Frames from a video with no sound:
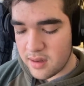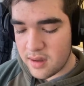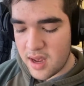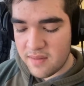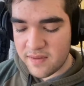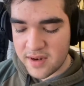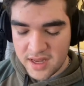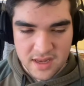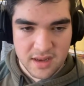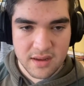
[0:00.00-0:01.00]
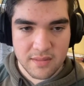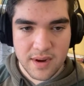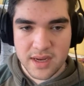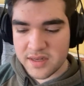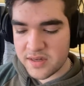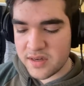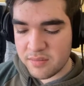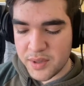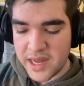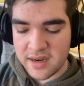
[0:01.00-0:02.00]
F and E, right? Because there's no
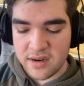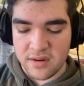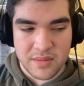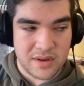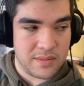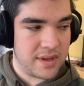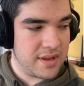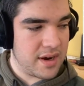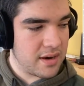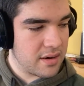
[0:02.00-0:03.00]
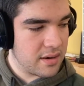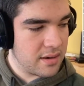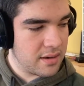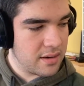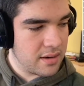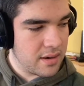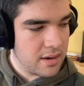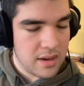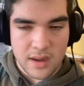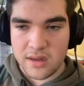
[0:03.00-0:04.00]
black note in between there.
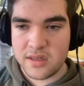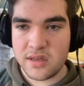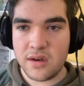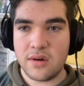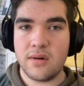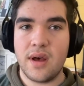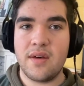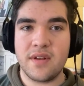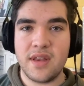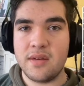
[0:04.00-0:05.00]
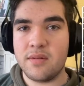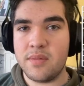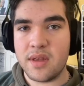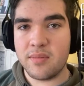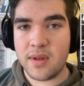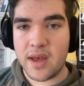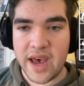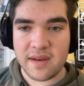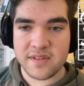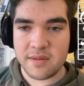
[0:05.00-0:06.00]
So F and E would be a
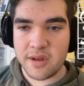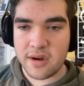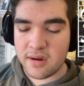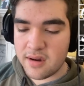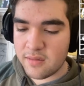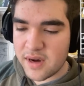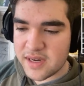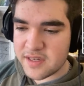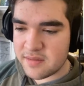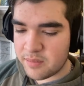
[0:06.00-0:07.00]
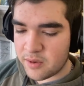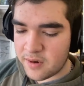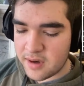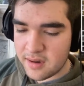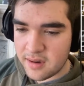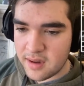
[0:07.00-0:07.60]
half step there. Now, why is this important?